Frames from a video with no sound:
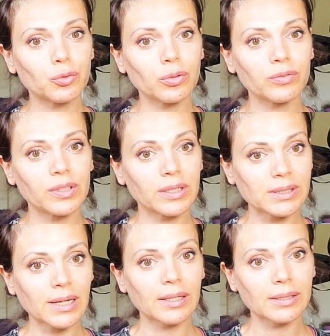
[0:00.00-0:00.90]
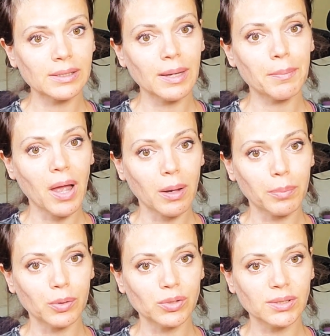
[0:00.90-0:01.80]
two of the exactly same
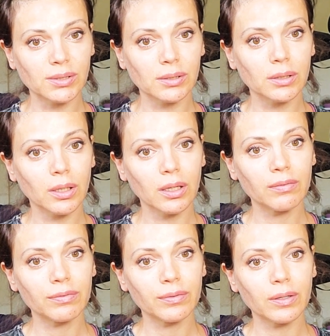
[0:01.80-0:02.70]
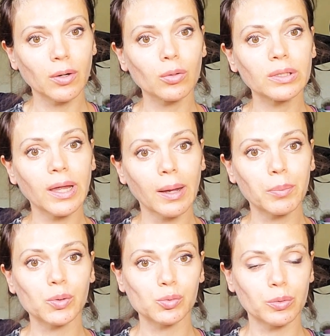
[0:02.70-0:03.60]
apples. If all the
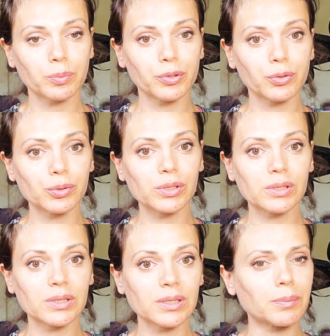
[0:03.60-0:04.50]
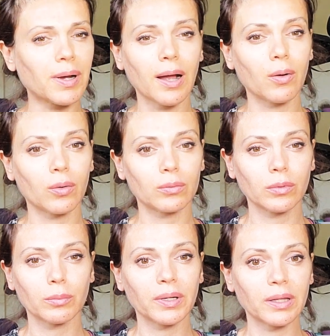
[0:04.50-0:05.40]
apples were produced somehow,
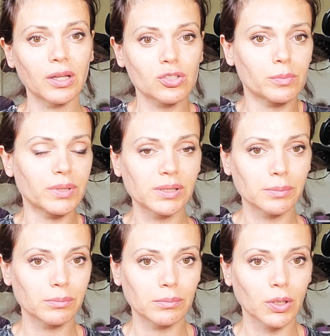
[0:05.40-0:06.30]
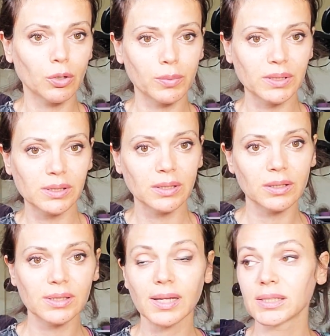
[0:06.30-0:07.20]
not by nature, but some human
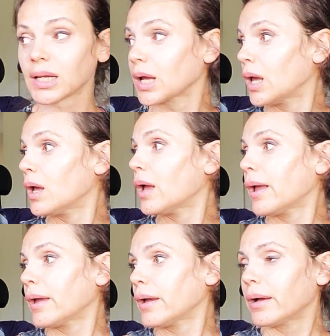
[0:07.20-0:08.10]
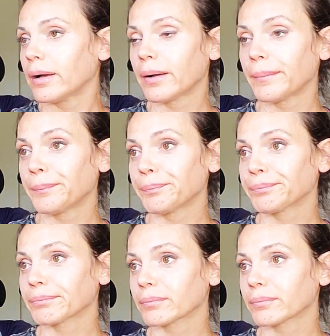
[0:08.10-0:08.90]
synthesizing um,